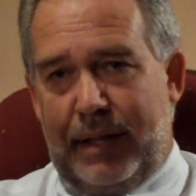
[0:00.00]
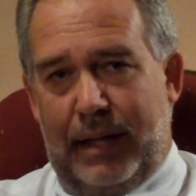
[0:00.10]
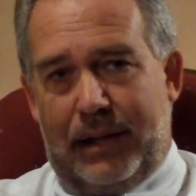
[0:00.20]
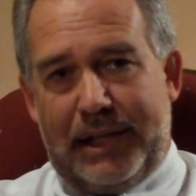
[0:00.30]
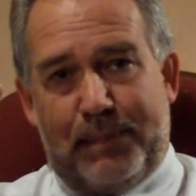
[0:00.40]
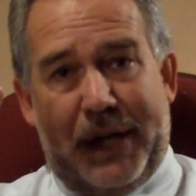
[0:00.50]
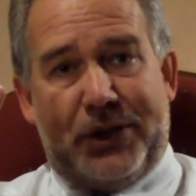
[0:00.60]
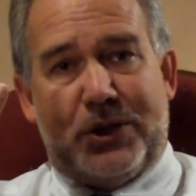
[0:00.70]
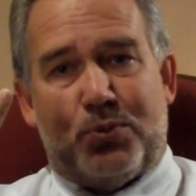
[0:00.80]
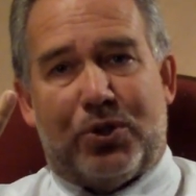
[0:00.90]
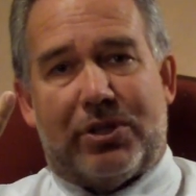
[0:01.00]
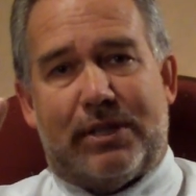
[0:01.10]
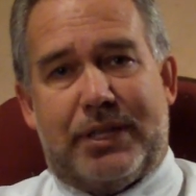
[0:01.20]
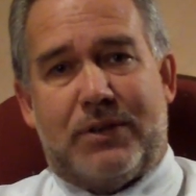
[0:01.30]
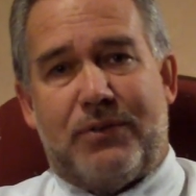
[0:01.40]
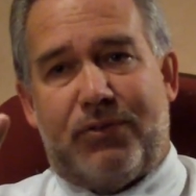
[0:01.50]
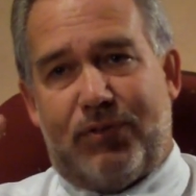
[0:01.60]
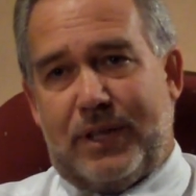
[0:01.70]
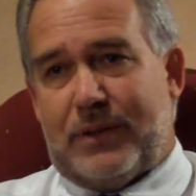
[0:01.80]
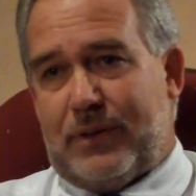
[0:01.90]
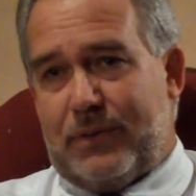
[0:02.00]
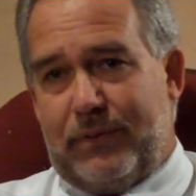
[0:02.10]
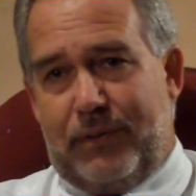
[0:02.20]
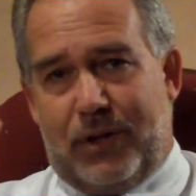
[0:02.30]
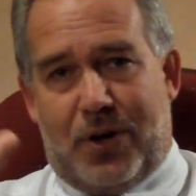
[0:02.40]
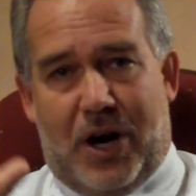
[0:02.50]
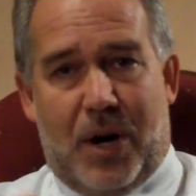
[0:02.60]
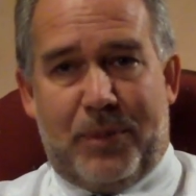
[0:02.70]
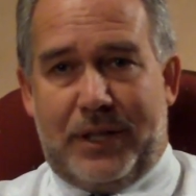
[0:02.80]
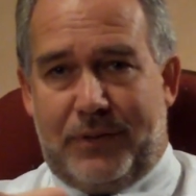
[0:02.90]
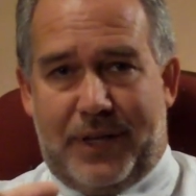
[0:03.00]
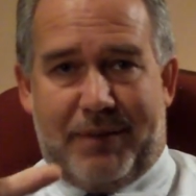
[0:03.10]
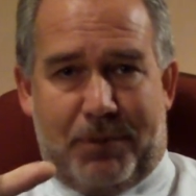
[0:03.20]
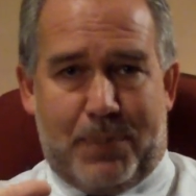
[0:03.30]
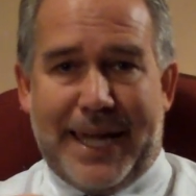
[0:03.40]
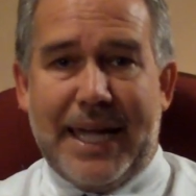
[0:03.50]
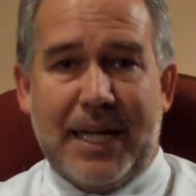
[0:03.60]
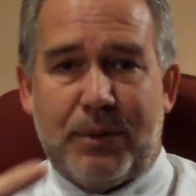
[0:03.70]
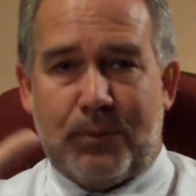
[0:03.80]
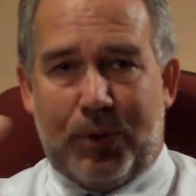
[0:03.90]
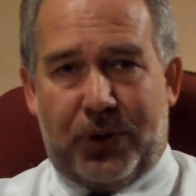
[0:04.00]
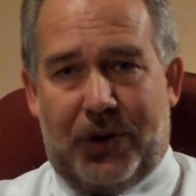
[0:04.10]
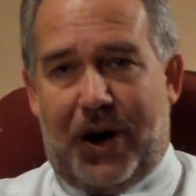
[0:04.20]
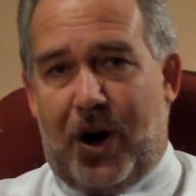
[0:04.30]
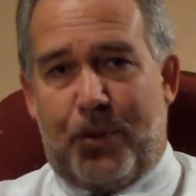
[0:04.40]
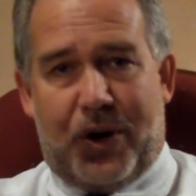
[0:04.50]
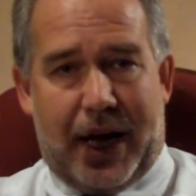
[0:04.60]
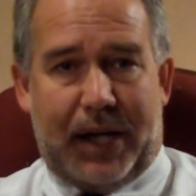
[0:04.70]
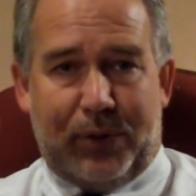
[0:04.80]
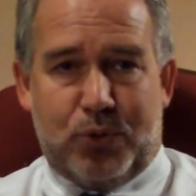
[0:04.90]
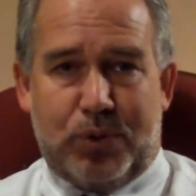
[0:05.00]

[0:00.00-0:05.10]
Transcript: these patients will still feel their arm and they'll have a pain where their arm or hand used to